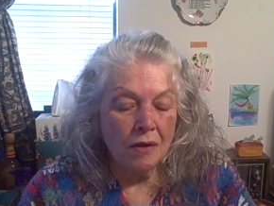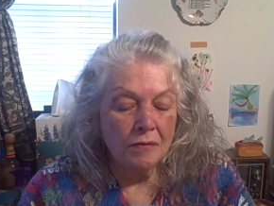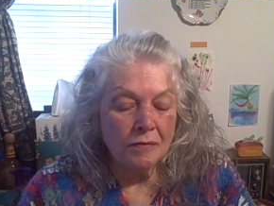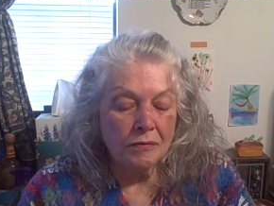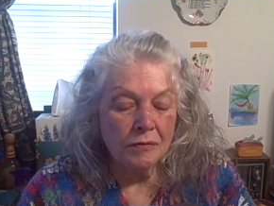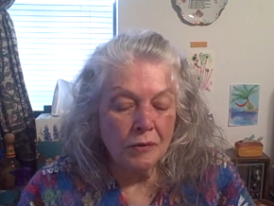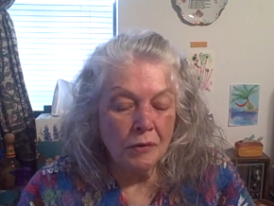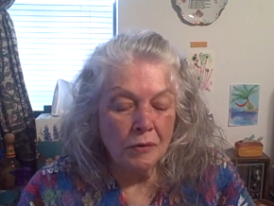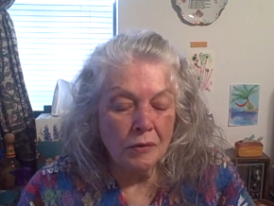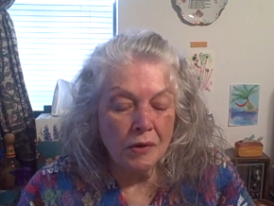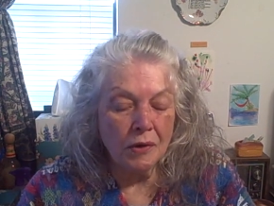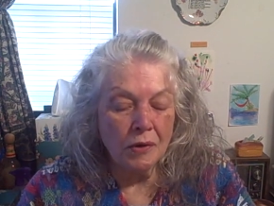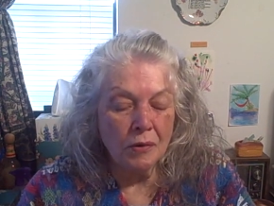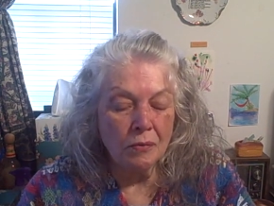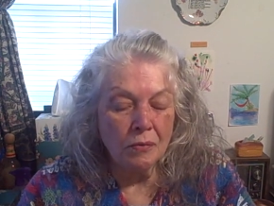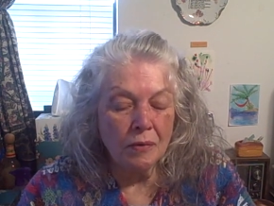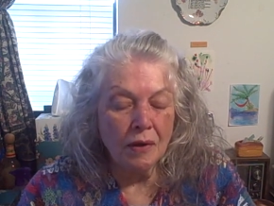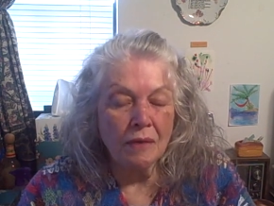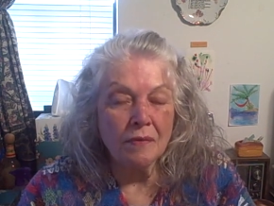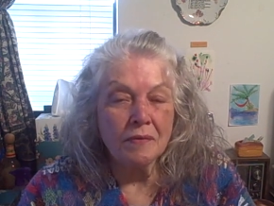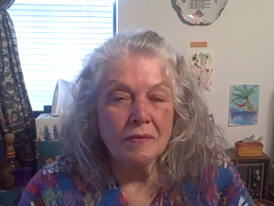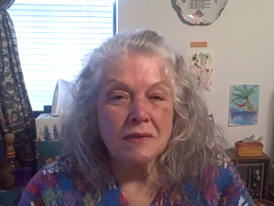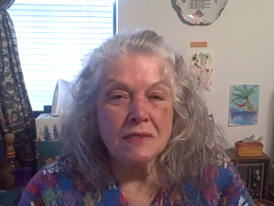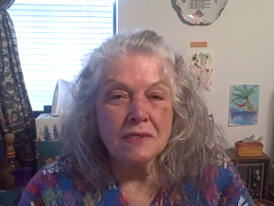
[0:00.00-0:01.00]
floating
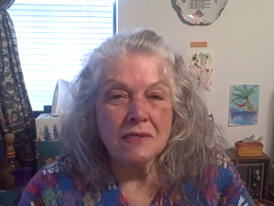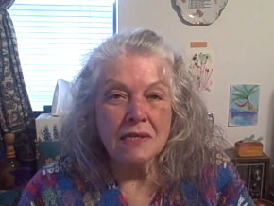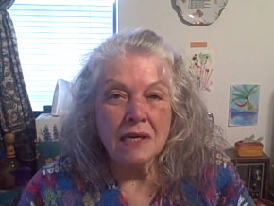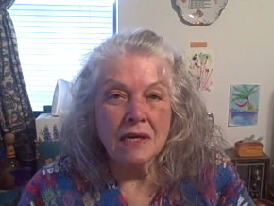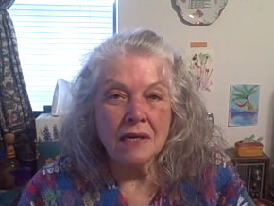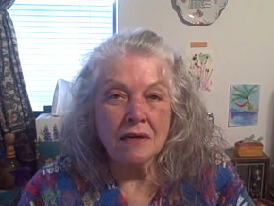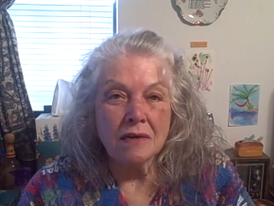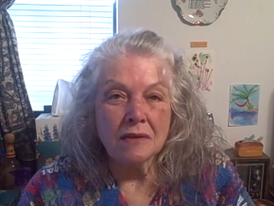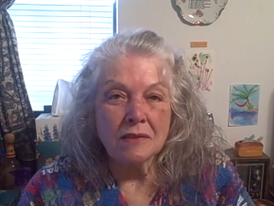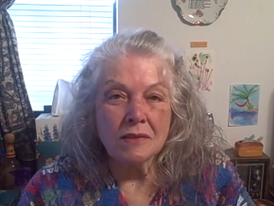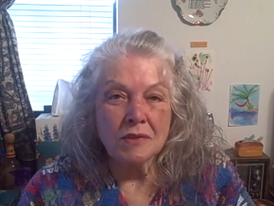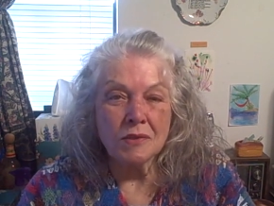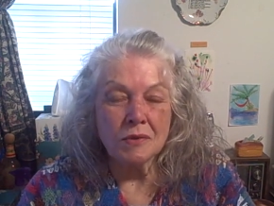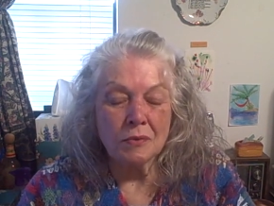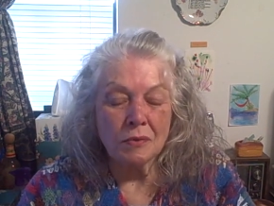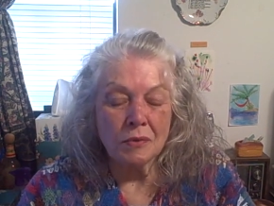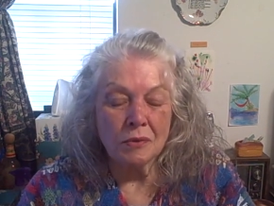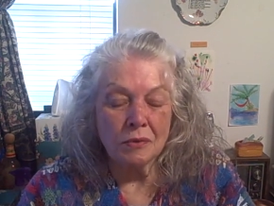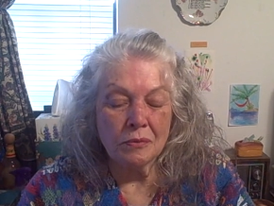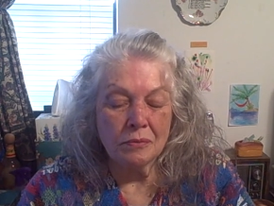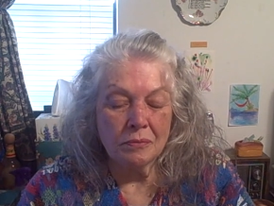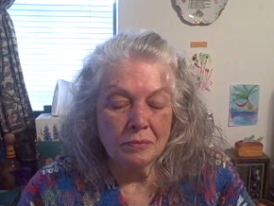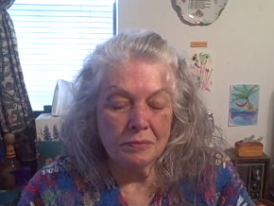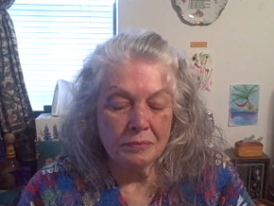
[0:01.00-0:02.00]
around the seance
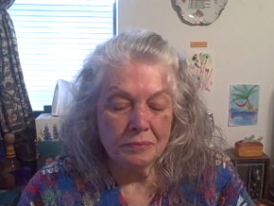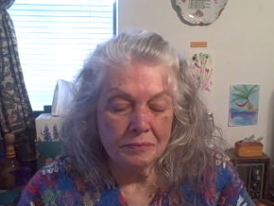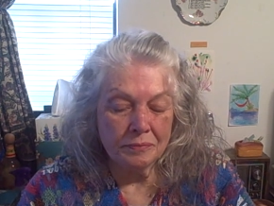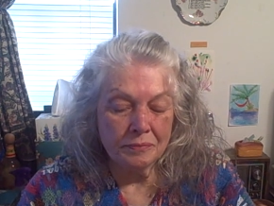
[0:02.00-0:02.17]
room.